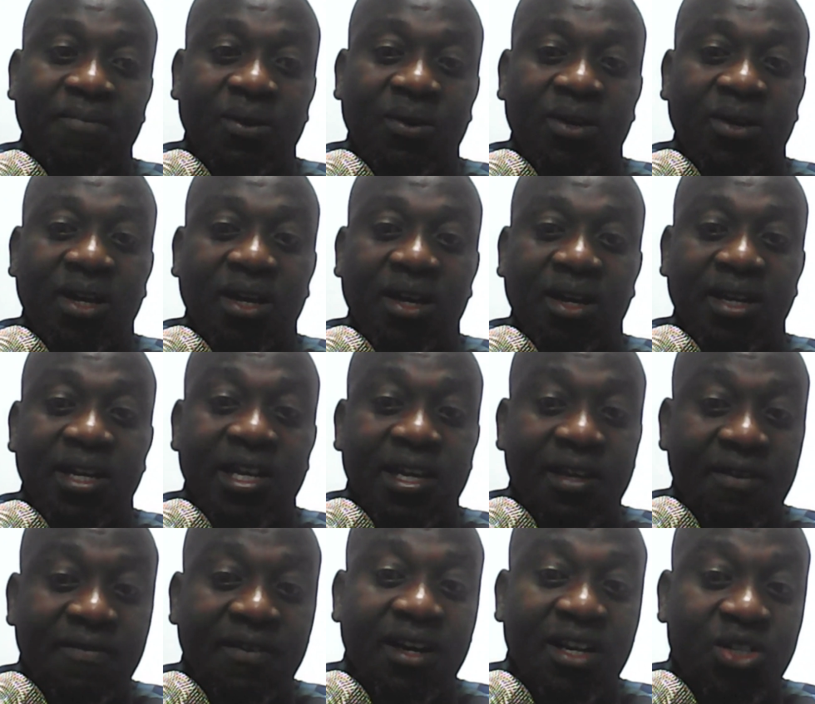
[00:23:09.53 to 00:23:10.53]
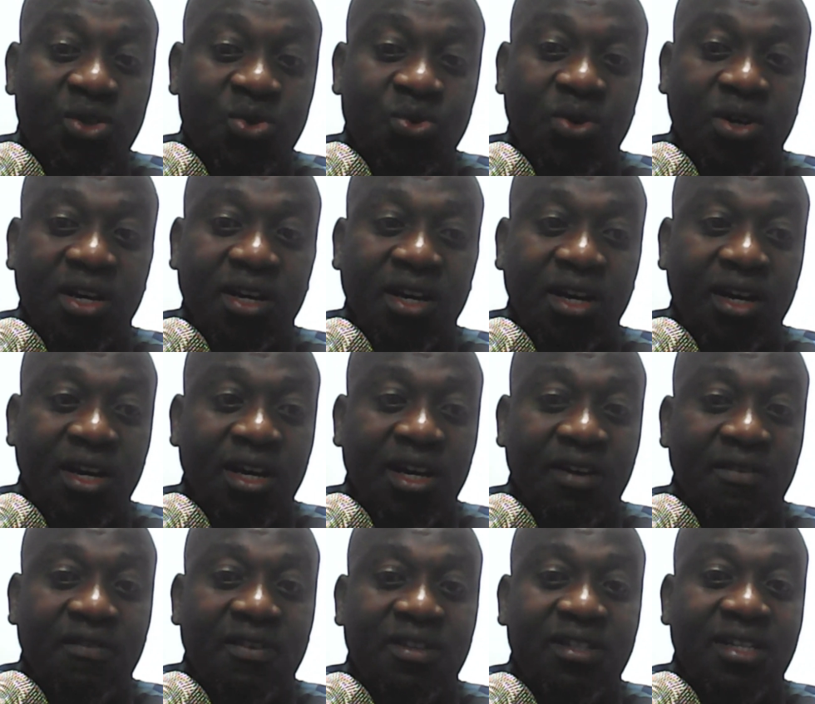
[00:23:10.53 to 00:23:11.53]
okay, even as you are
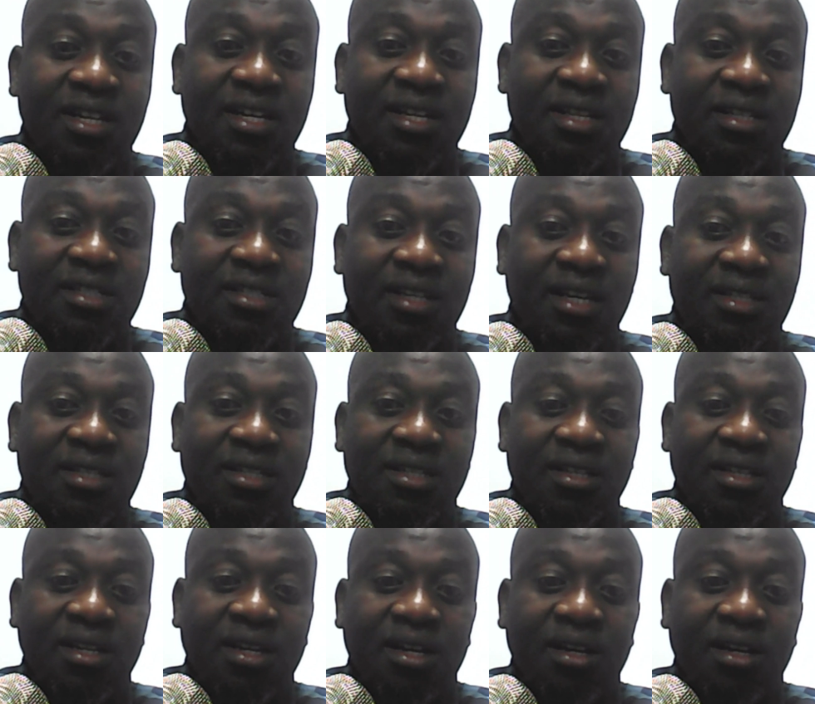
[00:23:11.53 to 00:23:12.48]
investigating the church,